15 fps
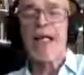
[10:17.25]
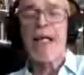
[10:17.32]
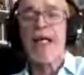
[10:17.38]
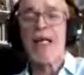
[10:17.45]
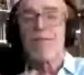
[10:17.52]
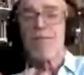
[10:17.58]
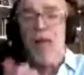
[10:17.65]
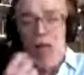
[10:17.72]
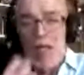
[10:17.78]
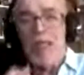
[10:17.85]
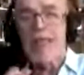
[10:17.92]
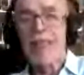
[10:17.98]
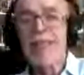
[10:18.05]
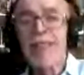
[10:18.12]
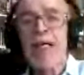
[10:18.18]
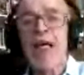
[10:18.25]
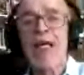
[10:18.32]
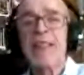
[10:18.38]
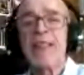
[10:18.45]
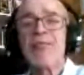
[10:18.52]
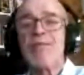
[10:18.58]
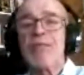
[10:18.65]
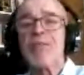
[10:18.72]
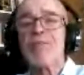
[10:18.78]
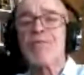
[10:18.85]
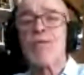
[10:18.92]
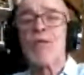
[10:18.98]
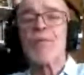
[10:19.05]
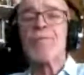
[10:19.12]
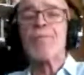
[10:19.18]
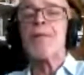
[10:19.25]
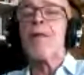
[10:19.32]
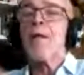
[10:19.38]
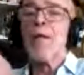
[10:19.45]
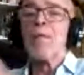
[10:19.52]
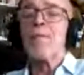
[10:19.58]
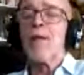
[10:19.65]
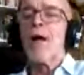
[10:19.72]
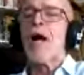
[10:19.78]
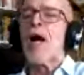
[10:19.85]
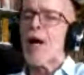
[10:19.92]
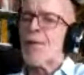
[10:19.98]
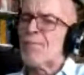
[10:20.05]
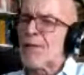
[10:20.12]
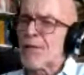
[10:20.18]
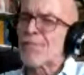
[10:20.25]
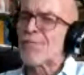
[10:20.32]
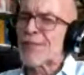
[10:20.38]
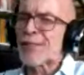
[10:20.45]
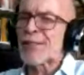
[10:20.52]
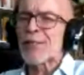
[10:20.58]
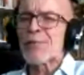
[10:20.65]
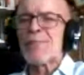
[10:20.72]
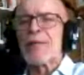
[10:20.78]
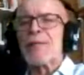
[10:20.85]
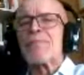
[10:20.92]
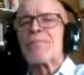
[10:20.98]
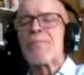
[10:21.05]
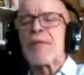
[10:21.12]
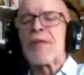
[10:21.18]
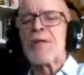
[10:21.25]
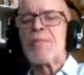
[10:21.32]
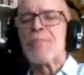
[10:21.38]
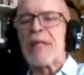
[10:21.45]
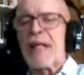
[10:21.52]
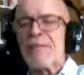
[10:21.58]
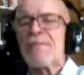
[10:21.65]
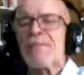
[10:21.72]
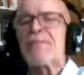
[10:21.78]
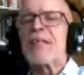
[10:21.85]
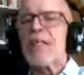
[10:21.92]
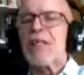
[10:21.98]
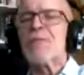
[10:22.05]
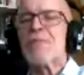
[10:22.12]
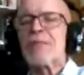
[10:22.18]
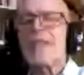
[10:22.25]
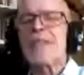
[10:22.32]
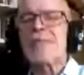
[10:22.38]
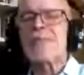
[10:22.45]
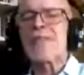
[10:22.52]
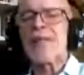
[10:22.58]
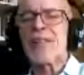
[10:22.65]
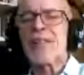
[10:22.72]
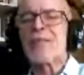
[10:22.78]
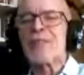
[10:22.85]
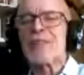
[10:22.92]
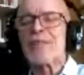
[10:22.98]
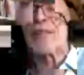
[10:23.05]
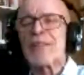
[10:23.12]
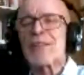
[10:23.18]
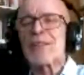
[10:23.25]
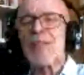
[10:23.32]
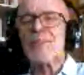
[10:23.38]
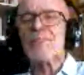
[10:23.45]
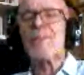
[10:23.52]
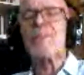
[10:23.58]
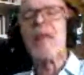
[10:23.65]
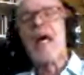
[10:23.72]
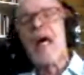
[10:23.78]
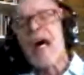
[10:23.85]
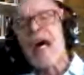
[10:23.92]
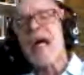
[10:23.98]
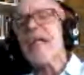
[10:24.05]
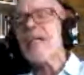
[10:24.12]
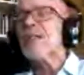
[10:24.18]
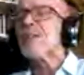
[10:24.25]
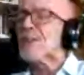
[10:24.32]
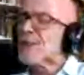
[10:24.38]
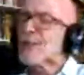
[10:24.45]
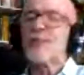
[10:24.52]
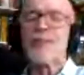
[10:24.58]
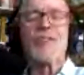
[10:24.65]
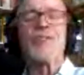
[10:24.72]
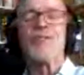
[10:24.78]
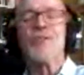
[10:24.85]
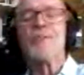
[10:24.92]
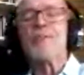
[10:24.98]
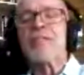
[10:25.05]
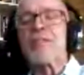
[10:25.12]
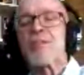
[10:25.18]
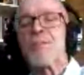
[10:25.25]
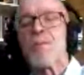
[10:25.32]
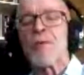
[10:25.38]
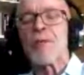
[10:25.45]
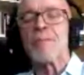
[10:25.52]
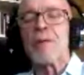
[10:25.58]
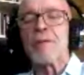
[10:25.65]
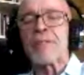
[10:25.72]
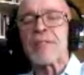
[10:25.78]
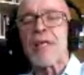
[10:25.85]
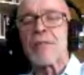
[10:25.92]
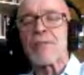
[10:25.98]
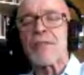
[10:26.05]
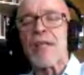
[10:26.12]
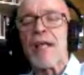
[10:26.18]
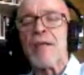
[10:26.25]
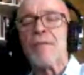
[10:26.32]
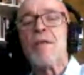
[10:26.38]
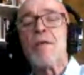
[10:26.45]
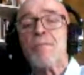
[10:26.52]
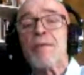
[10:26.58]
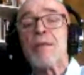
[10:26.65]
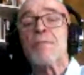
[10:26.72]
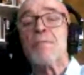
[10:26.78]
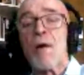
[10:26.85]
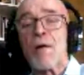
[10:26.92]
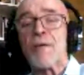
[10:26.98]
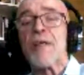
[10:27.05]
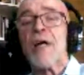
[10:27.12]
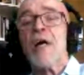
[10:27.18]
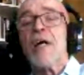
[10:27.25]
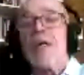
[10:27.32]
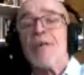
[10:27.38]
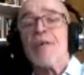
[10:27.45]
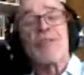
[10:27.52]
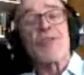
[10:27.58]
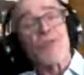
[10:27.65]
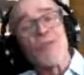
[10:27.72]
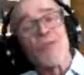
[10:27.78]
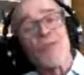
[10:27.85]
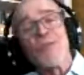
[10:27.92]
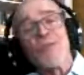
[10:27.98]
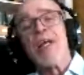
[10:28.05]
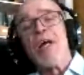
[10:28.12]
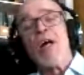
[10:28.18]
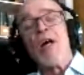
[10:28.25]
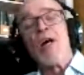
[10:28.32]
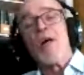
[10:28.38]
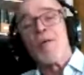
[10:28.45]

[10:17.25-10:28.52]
I have lived for. I'm paraphrasing a bit, but I think he would have signed on to that statement. I urge you to join me in supporting Poets House and being a part of this truly